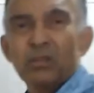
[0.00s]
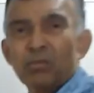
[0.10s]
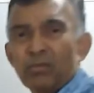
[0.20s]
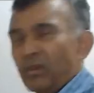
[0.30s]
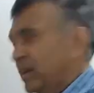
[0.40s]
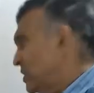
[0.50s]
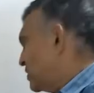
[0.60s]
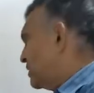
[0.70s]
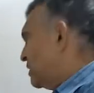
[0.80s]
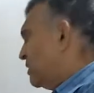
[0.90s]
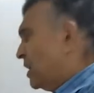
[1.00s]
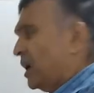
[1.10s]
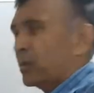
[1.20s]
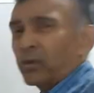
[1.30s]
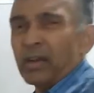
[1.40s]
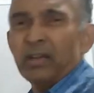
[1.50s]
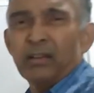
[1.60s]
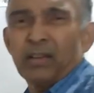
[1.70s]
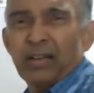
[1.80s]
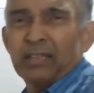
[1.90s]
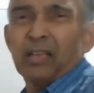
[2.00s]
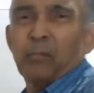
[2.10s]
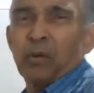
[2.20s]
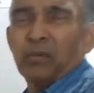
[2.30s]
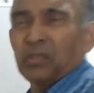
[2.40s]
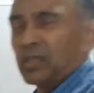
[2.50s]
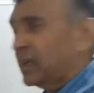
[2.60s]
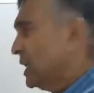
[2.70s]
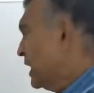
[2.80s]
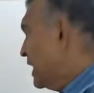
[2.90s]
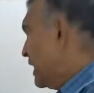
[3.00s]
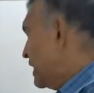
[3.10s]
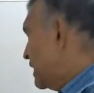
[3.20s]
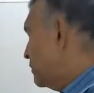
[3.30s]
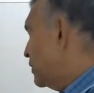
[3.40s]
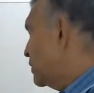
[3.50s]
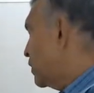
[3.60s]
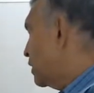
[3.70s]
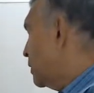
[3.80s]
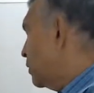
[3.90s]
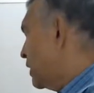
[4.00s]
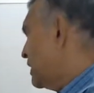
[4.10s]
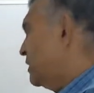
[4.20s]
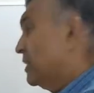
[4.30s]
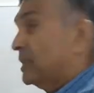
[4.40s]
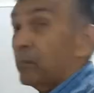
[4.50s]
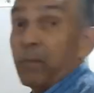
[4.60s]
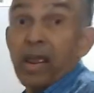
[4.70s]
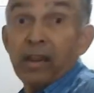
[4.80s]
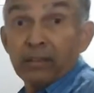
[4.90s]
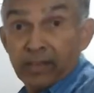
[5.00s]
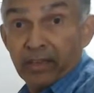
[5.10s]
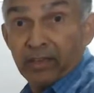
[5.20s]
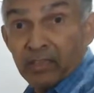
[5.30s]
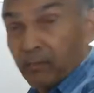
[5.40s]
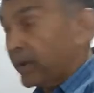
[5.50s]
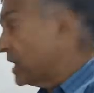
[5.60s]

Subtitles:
Okay, this is how we write an example of a search, and then we will talk about what the main thing. Yeah, the main